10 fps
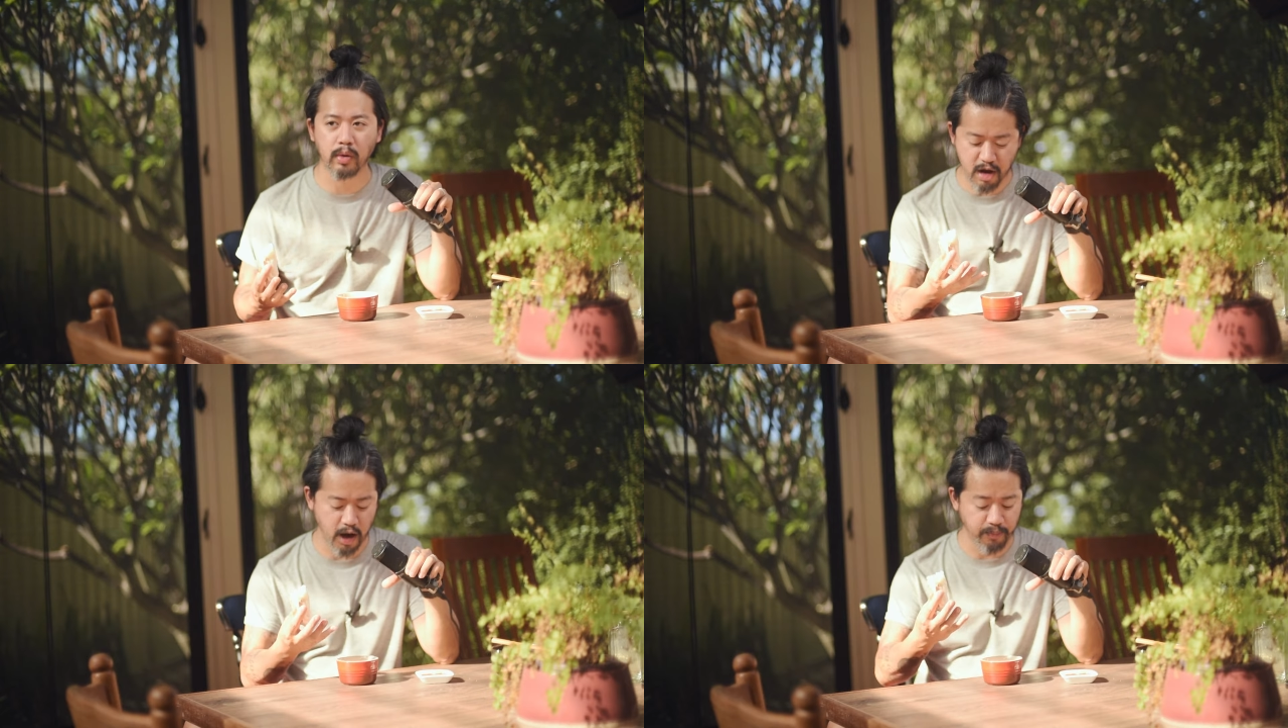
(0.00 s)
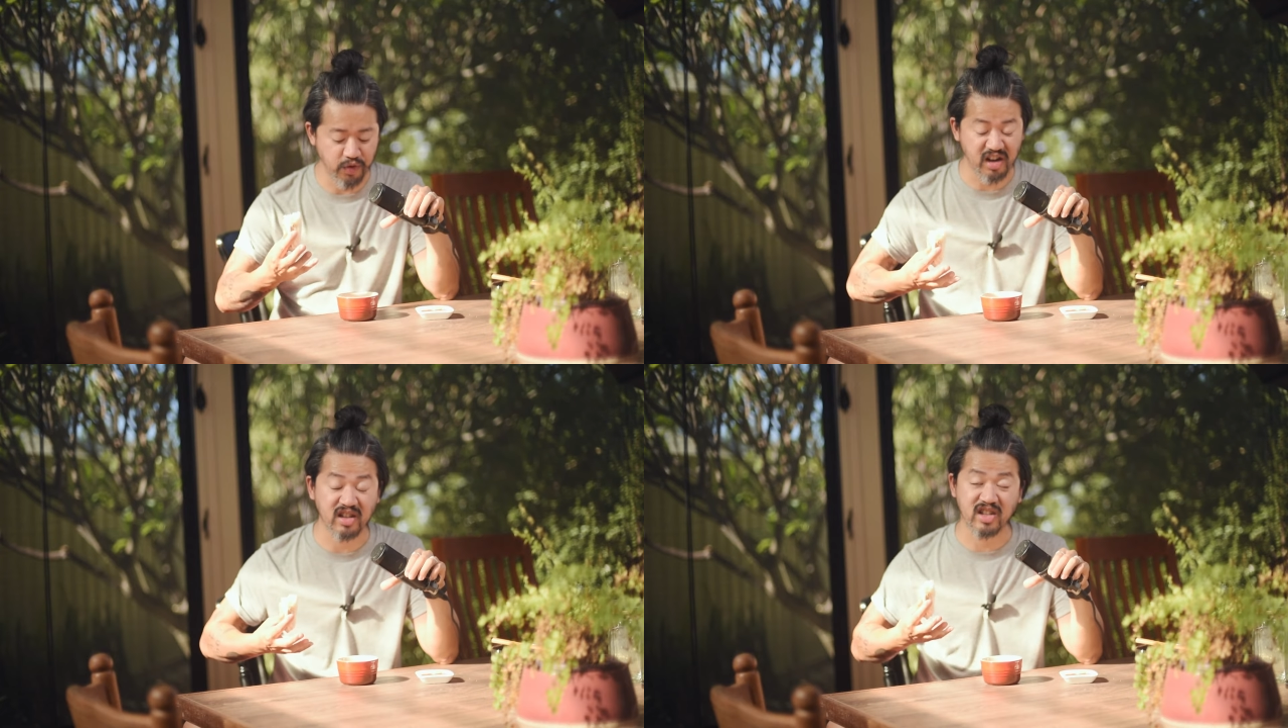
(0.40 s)
Here,
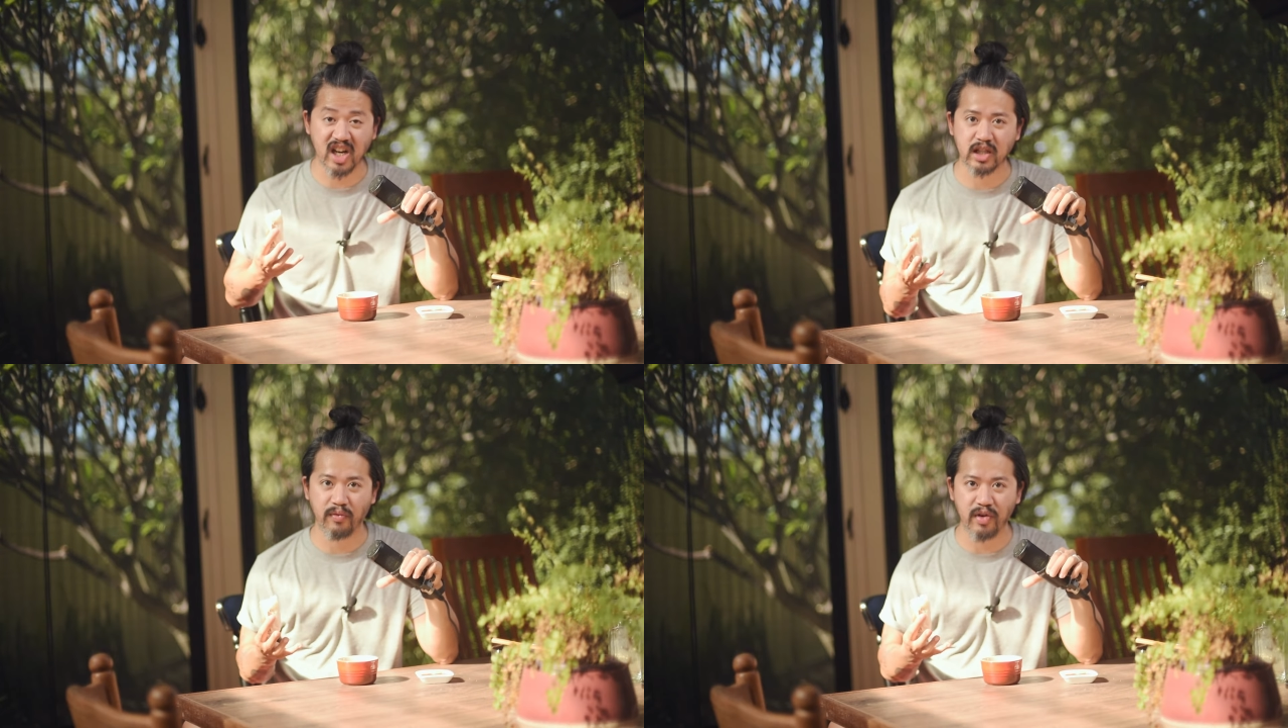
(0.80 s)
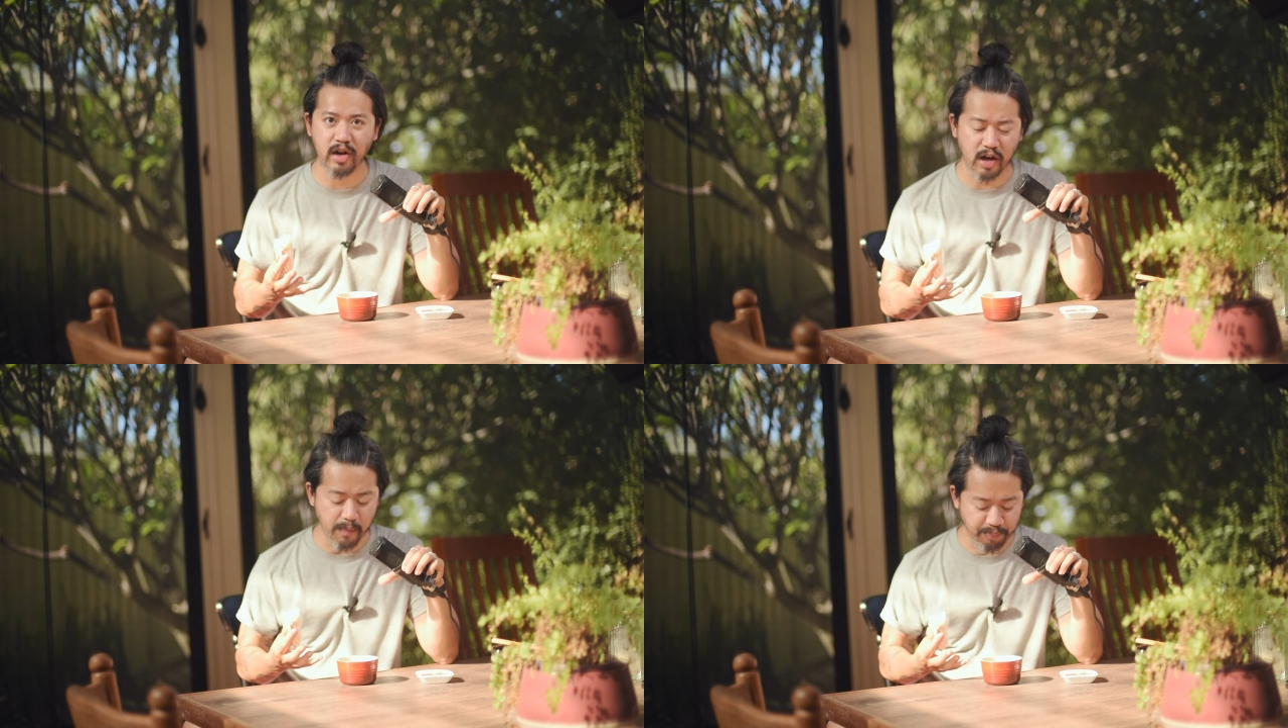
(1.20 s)
you can taste the
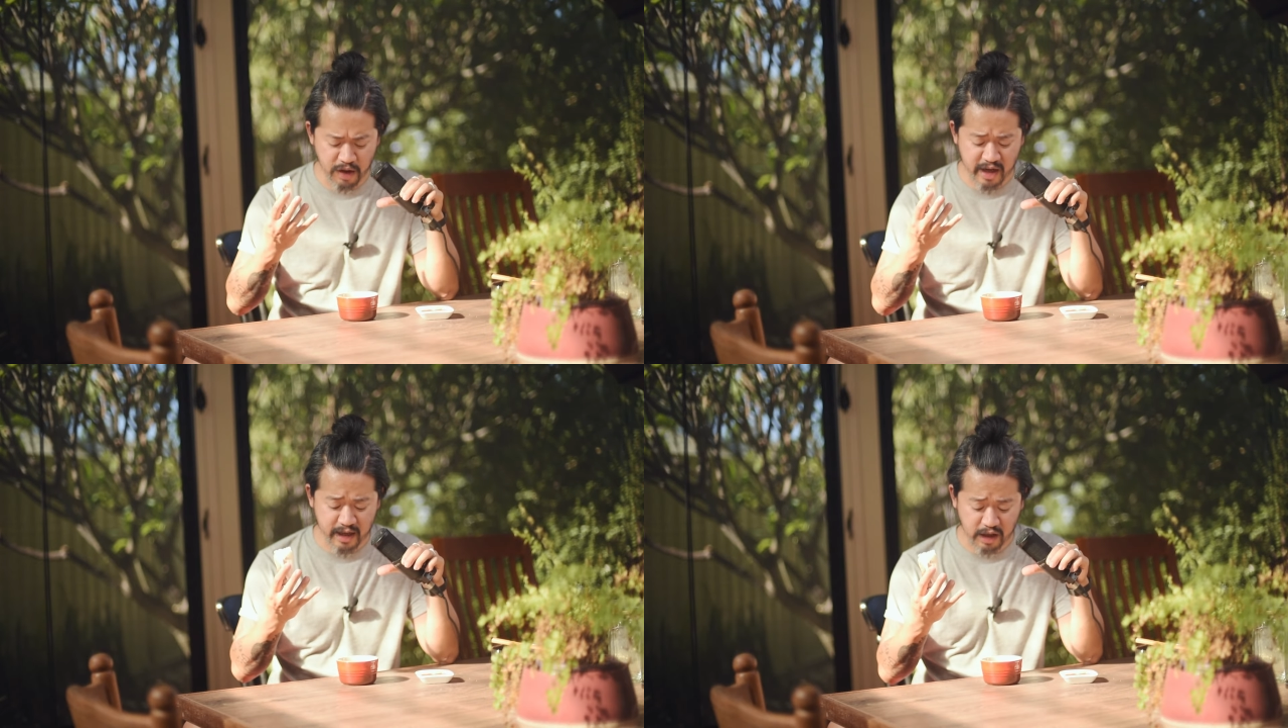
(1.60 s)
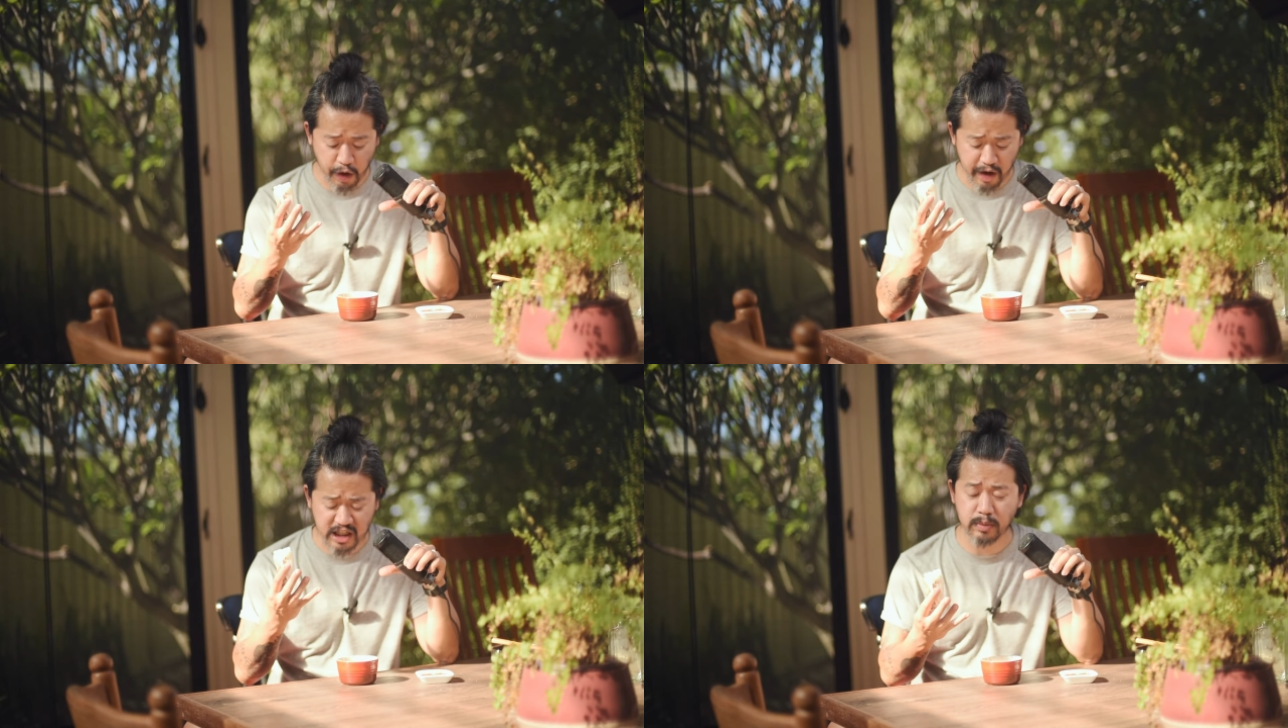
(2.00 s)
vinegar, you can go
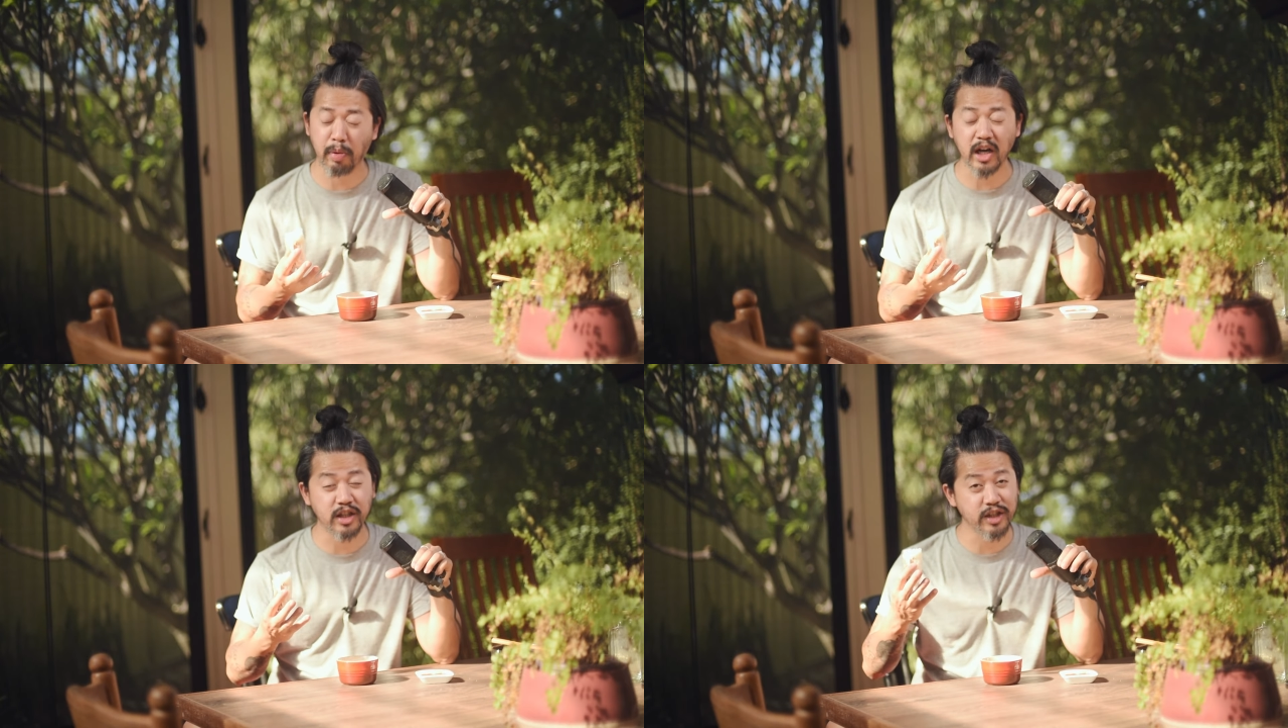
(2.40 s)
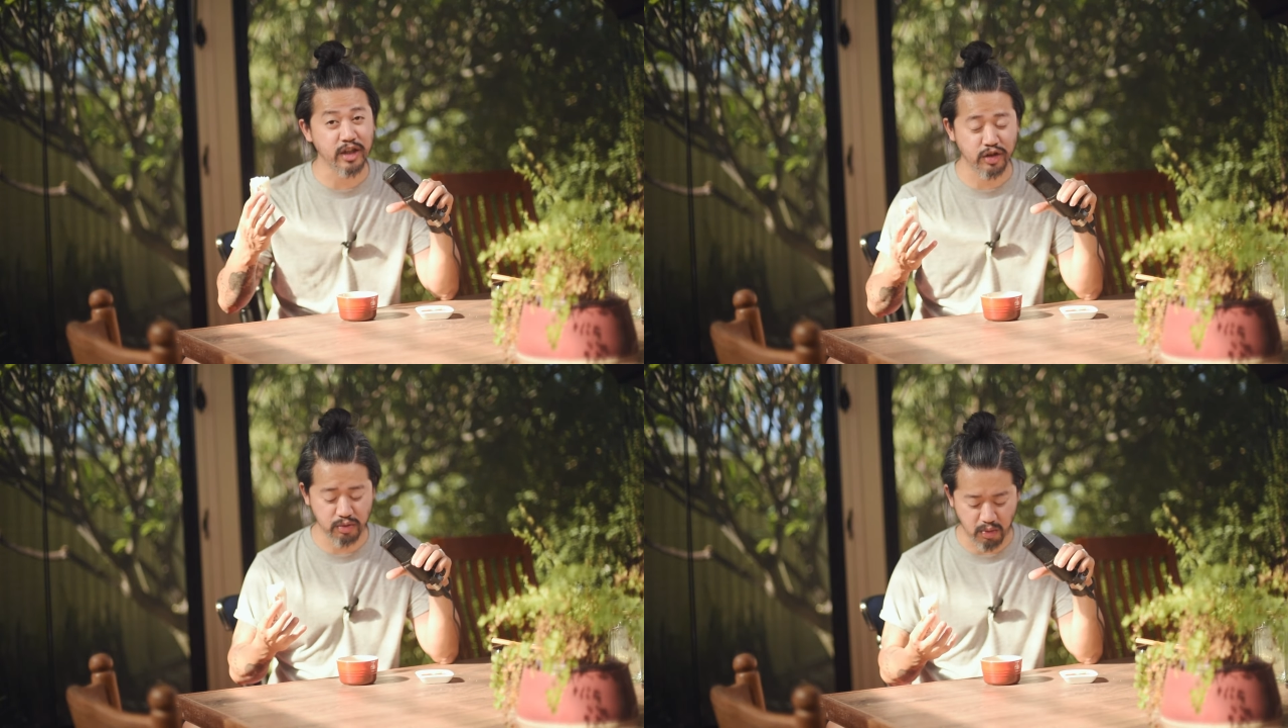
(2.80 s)
as spicy
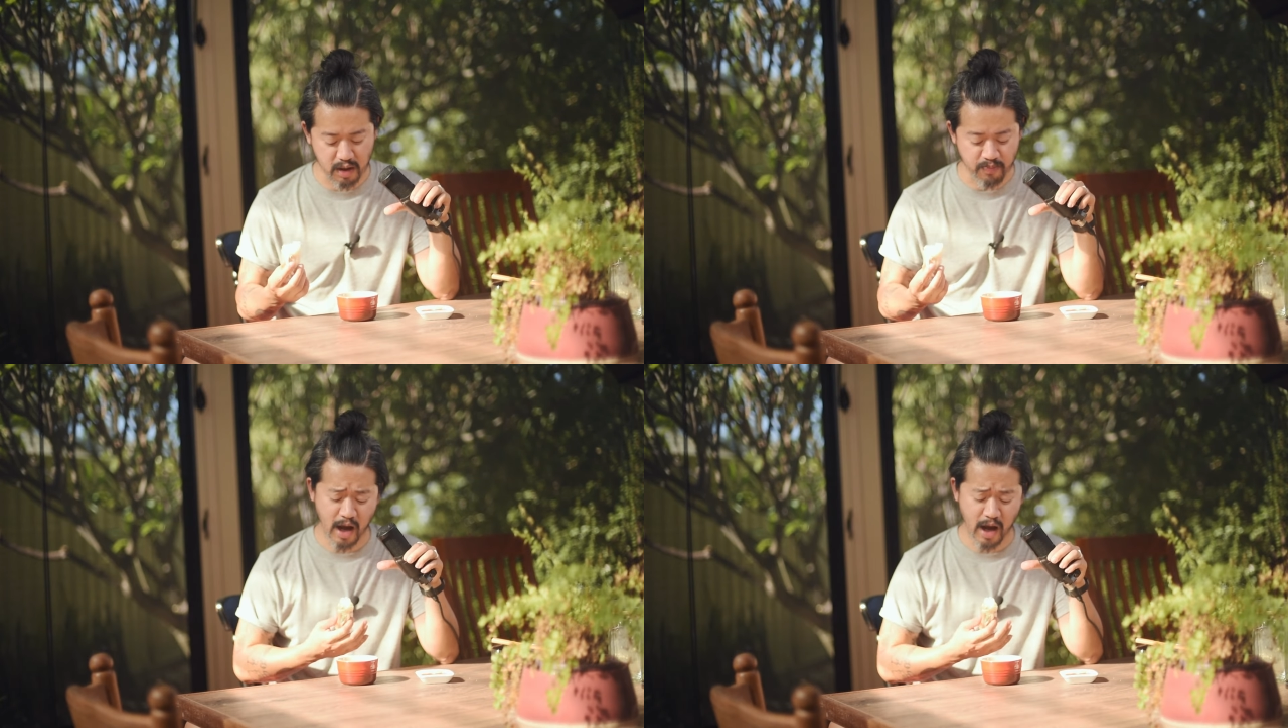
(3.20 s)
as you want,